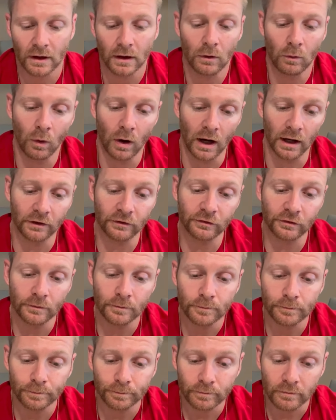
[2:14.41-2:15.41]
was
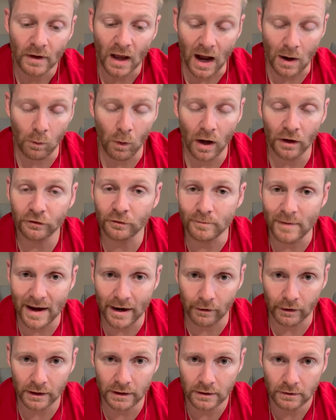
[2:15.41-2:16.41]
I was
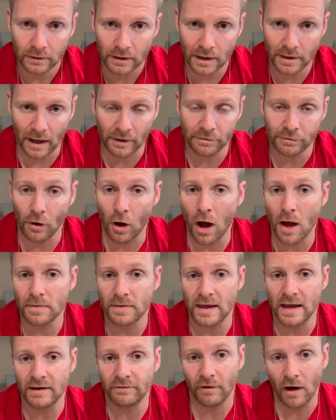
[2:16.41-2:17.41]
married, and I thought
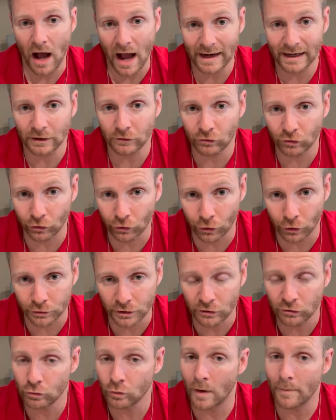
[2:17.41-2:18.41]
that if I could turn
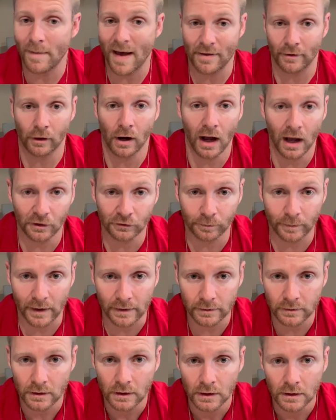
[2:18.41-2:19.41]
into a better
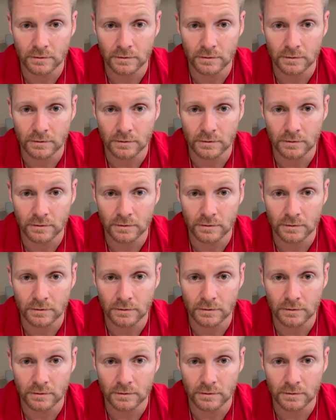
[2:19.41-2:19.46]
husband,